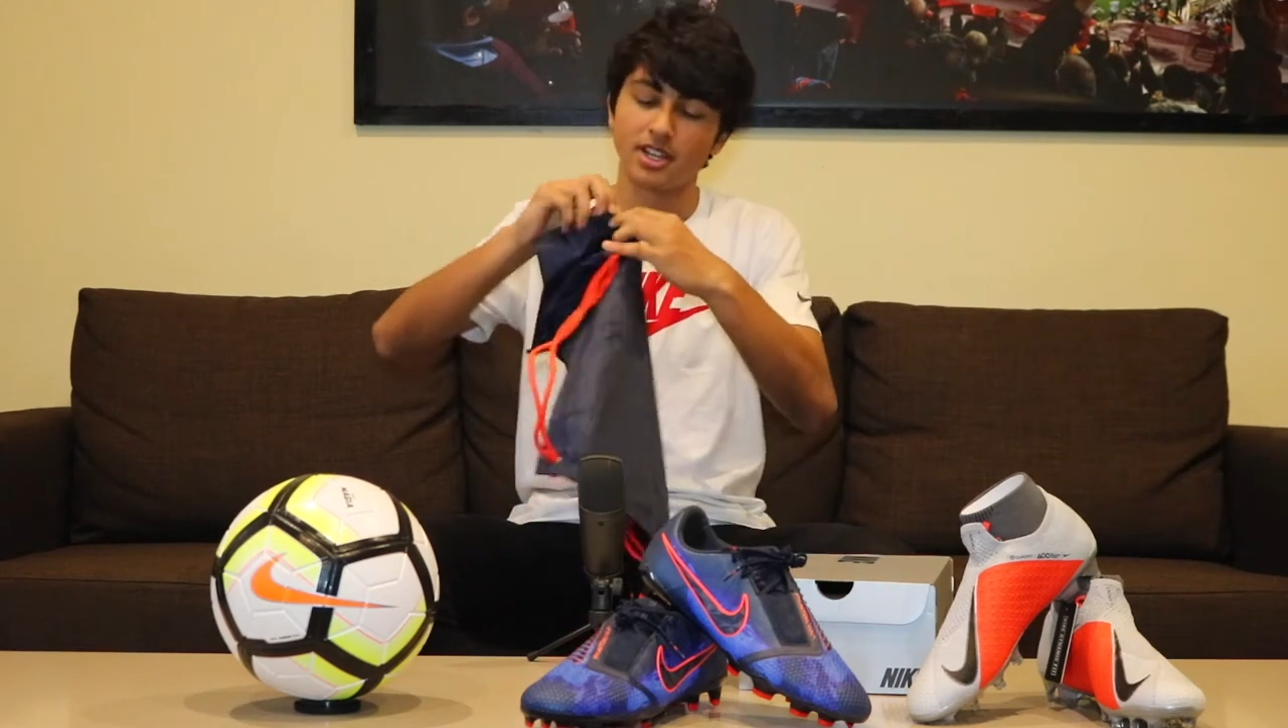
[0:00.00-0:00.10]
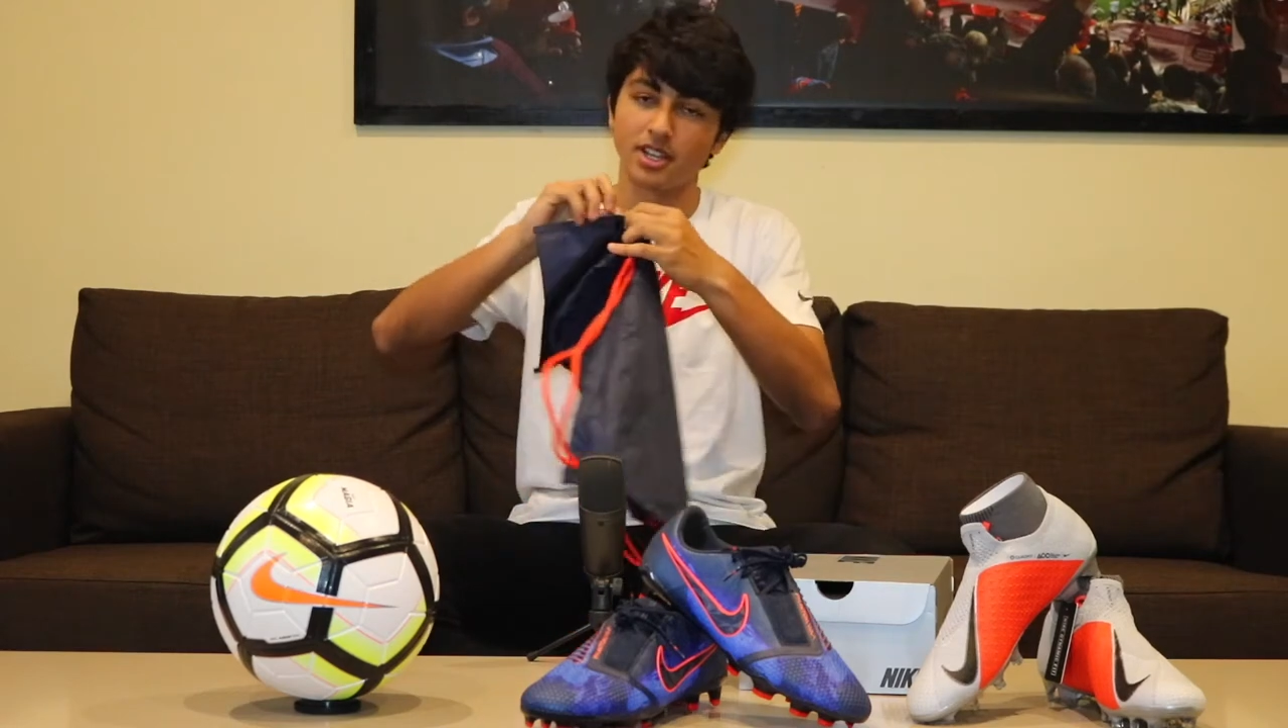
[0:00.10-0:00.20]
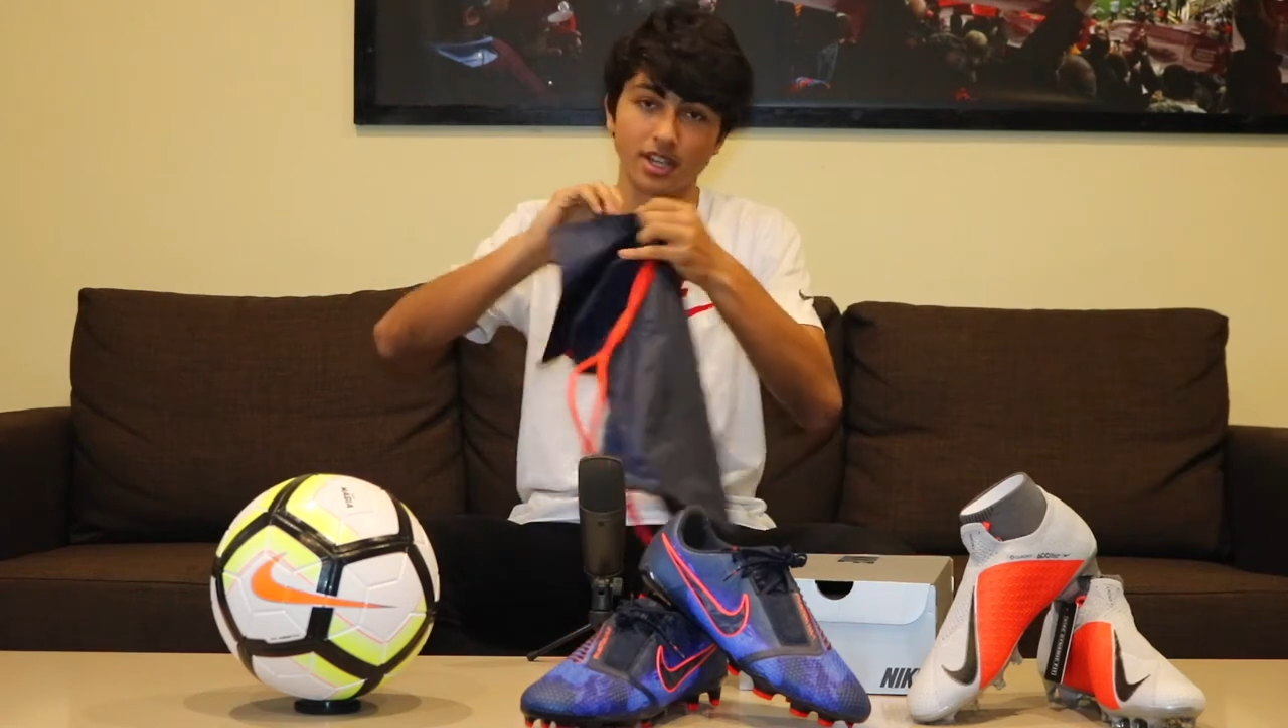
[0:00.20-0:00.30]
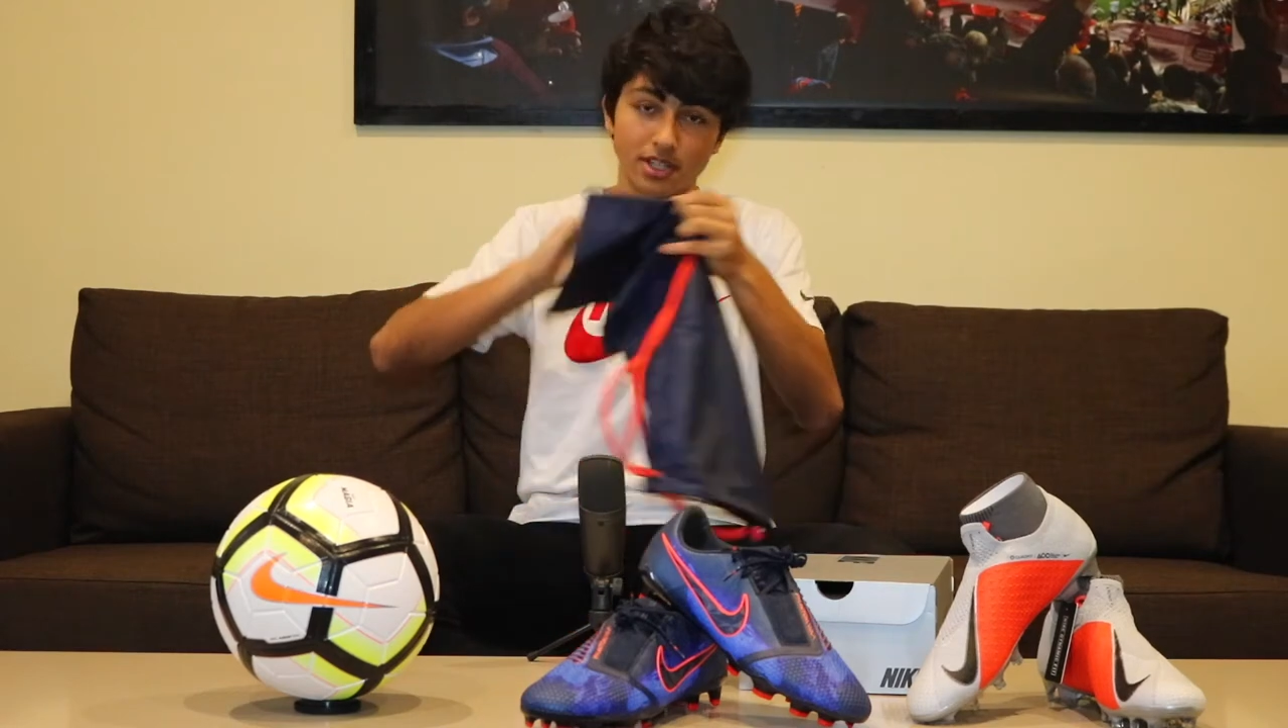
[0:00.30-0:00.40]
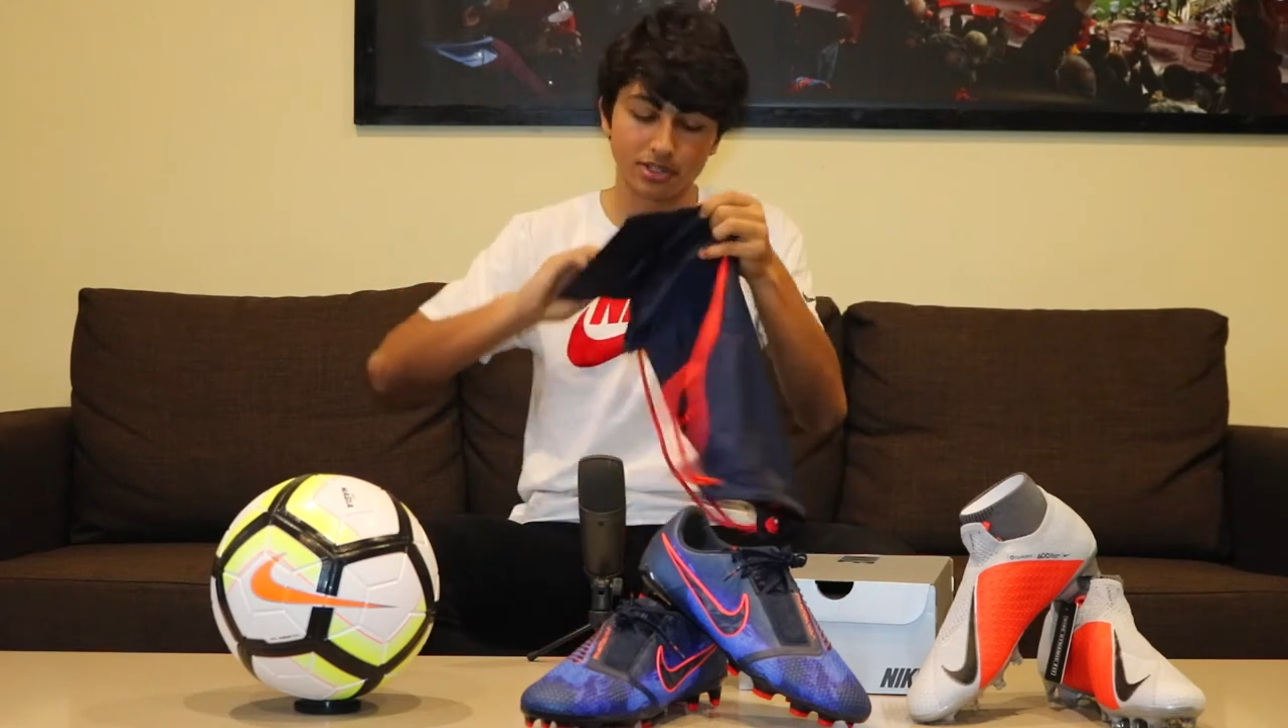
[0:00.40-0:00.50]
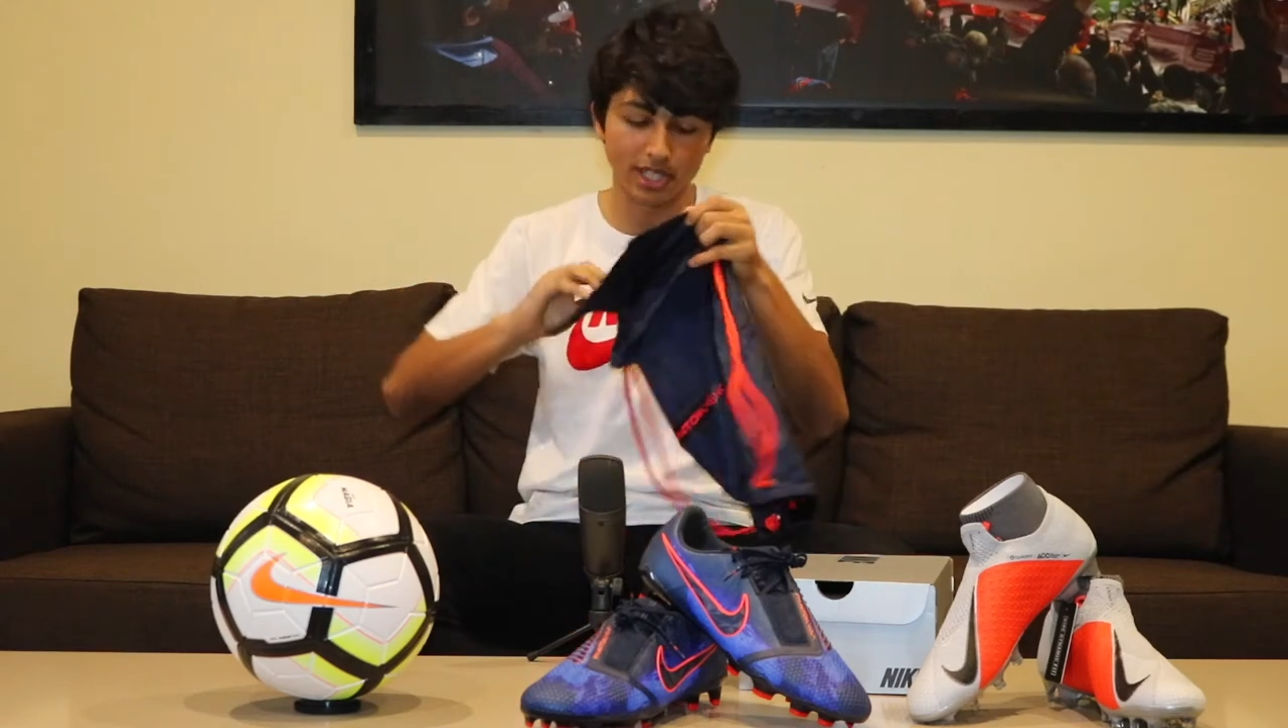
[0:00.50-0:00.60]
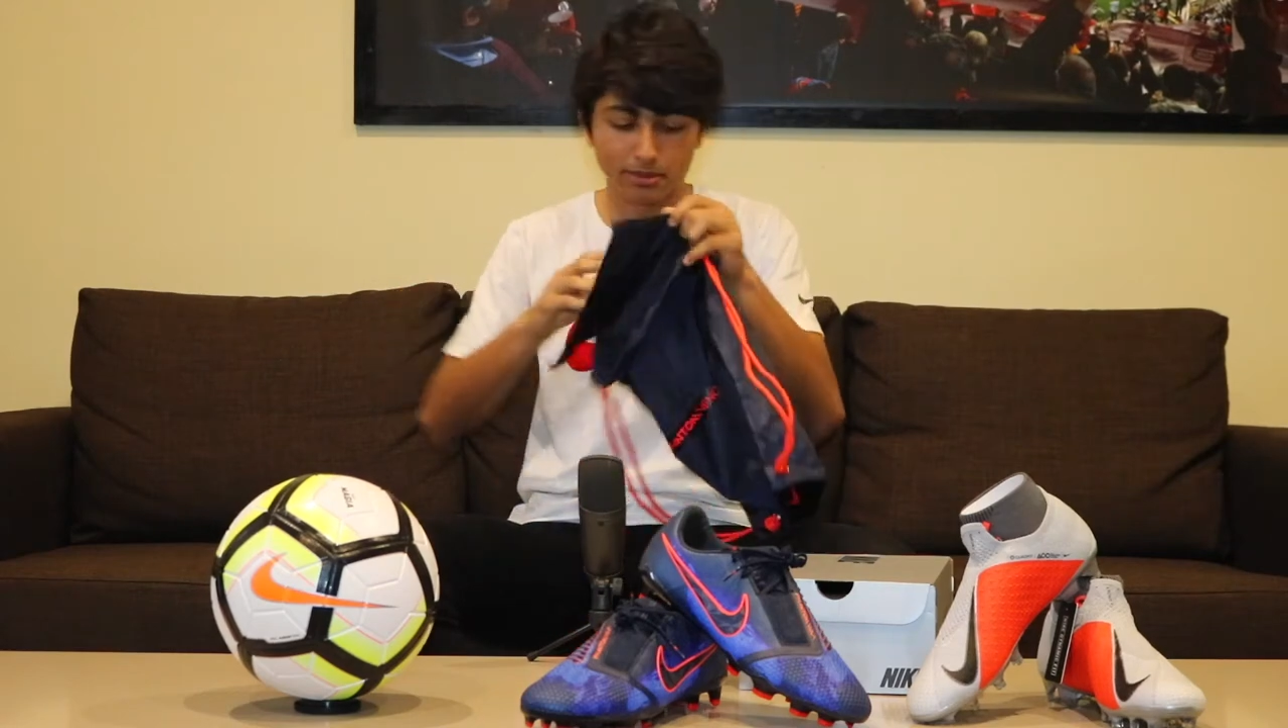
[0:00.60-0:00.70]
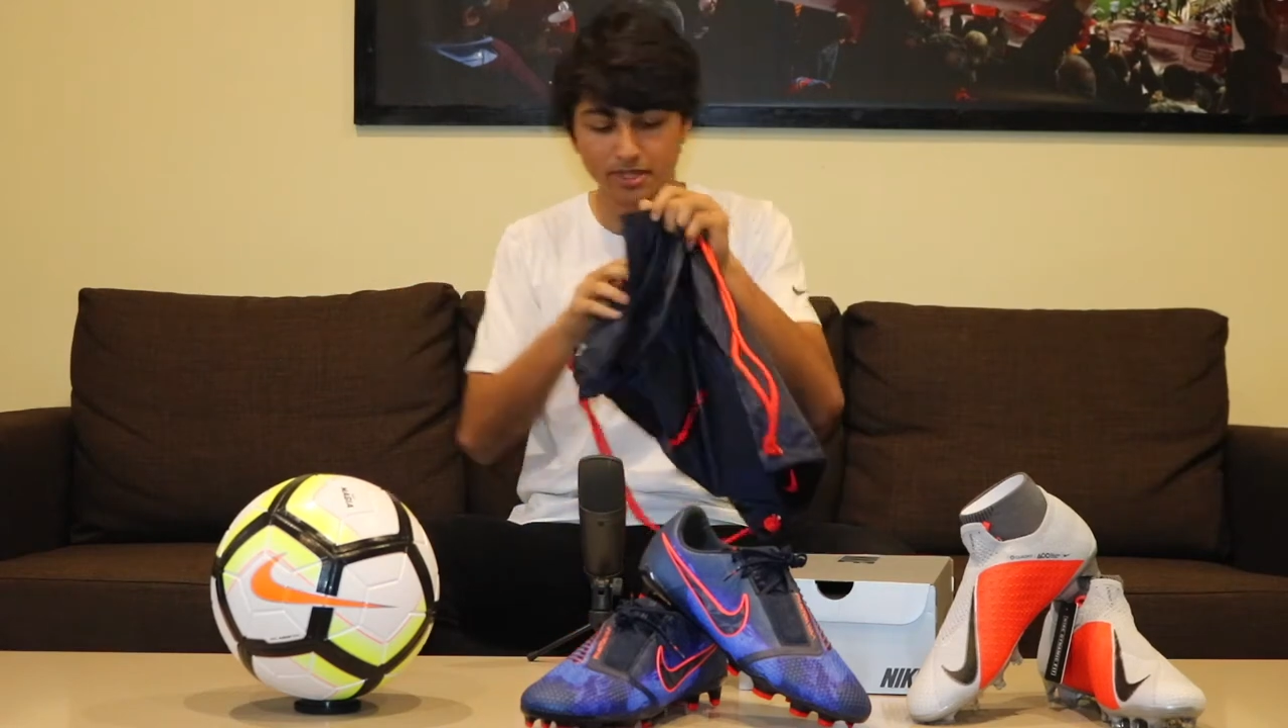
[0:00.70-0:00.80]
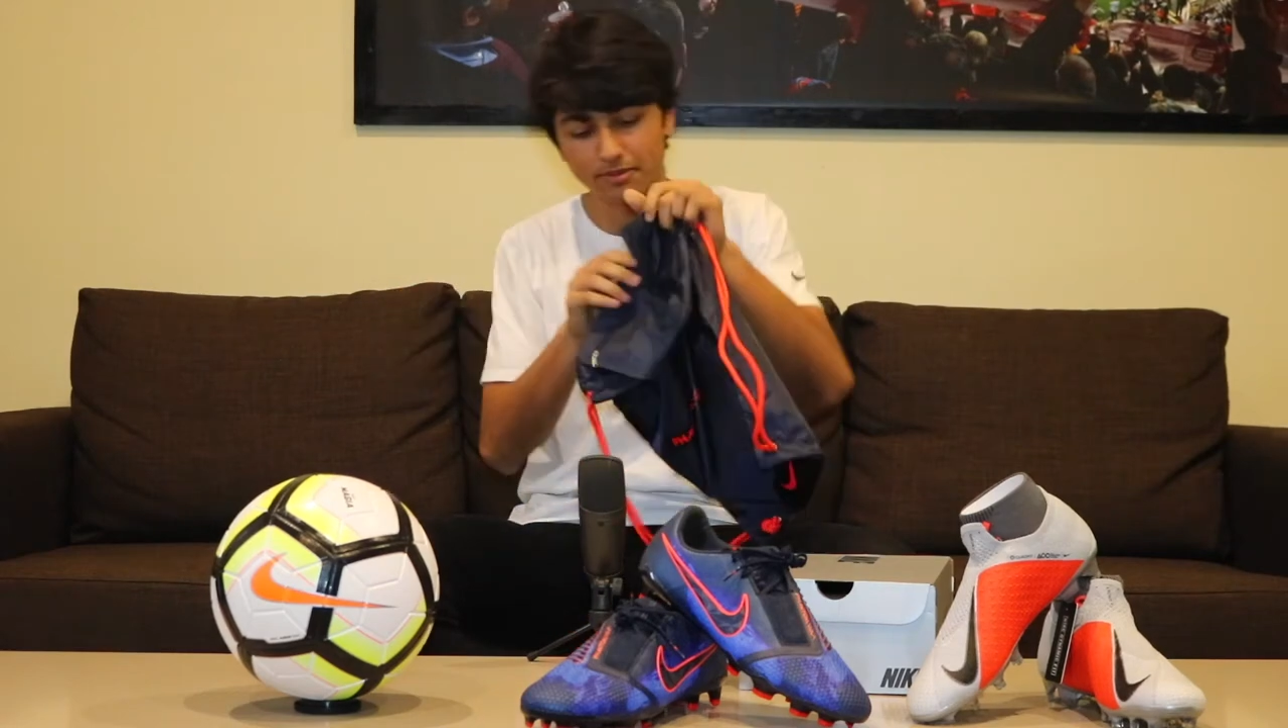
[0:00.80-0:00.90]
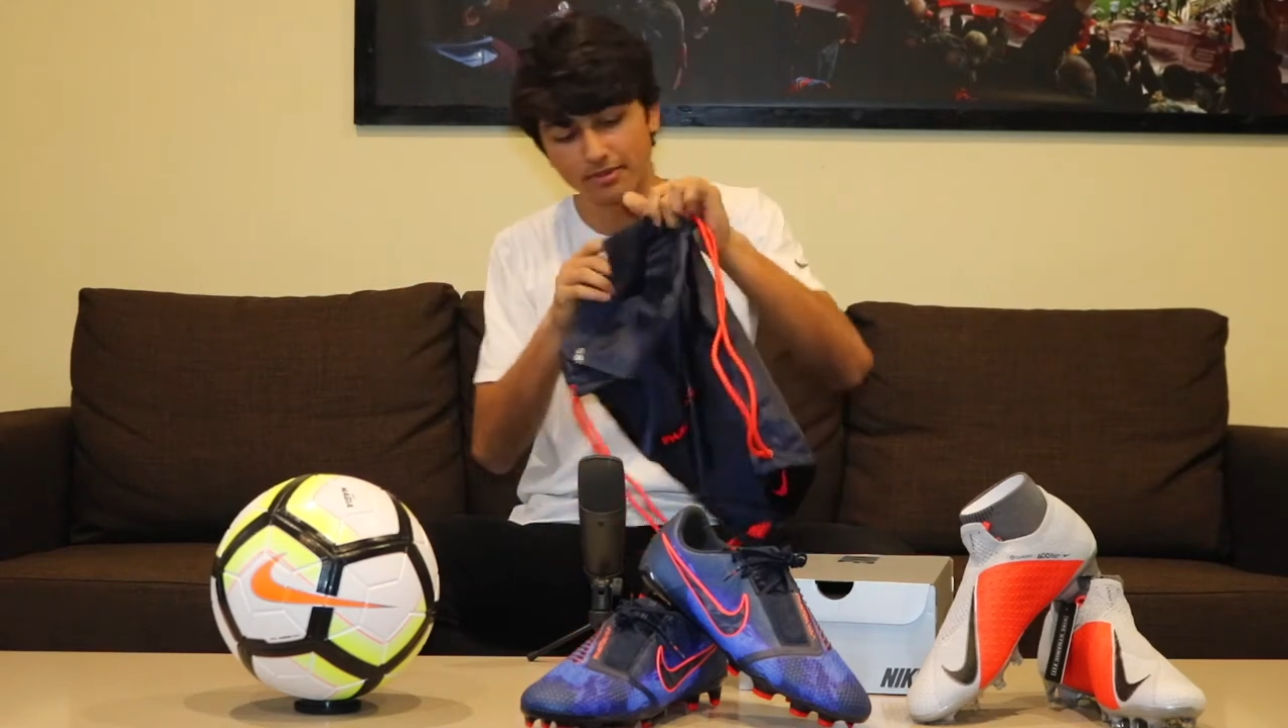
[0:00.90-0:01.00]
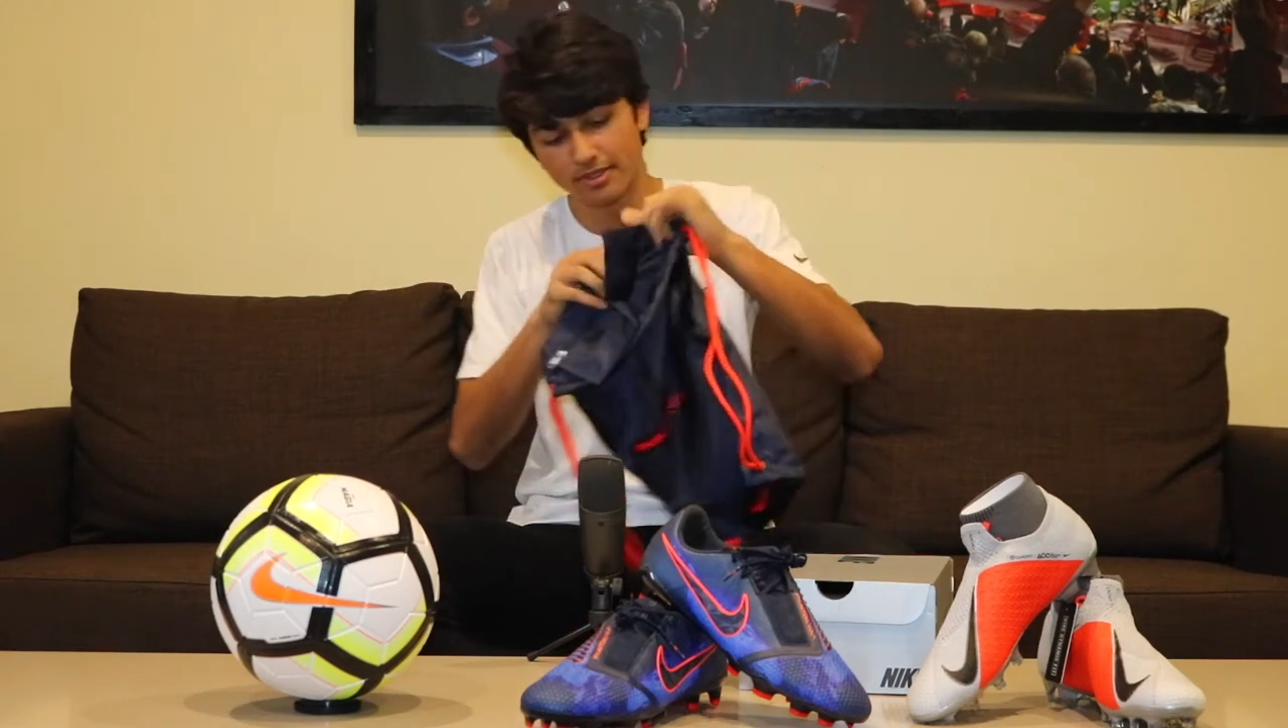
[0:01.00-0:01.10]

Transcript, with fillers: uh, you name it.